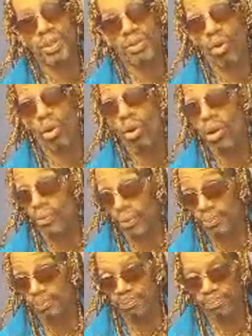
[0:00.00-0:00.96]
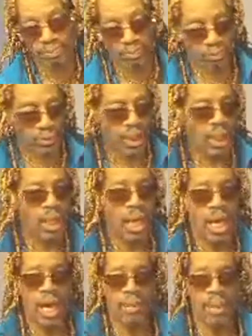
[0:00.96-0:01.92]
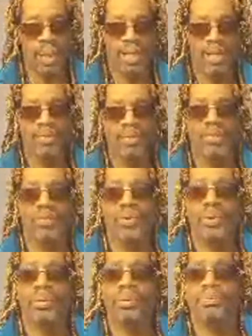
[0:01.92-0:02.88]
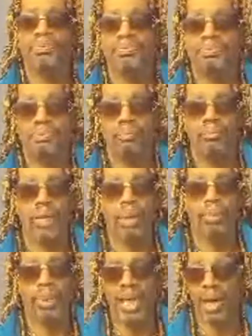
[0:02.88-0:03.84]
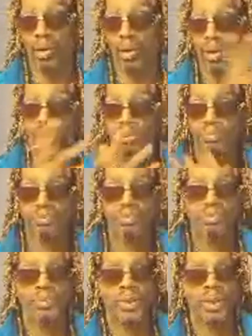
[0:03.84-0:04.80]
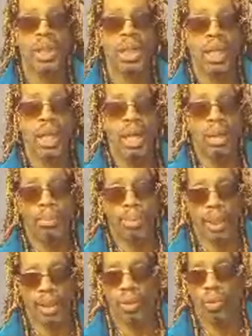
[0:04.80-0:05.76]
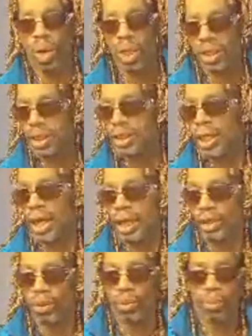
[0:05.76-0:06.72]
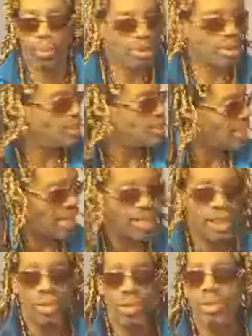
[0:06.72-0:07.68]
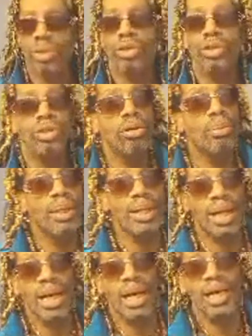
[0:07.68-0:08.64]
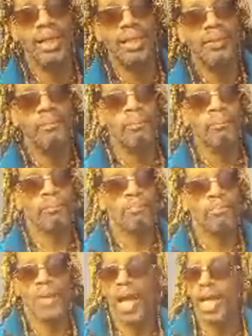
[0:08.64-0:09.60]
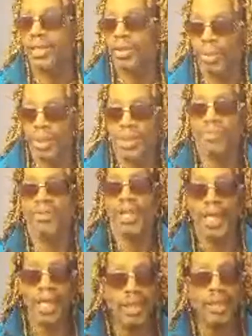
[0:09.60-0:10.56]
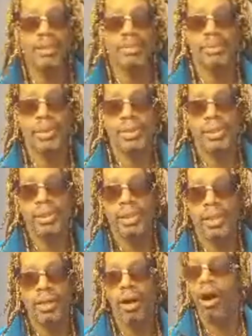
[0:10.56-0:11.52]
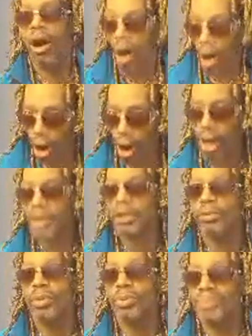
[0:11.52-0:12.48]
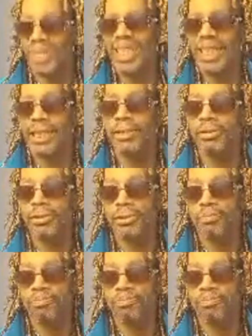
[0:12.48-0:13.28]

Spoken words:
of all of them. I might have given a few, but not all of them. But the ones that are the most dangerous to humankind and the rest of the kingdoms are the reptilians.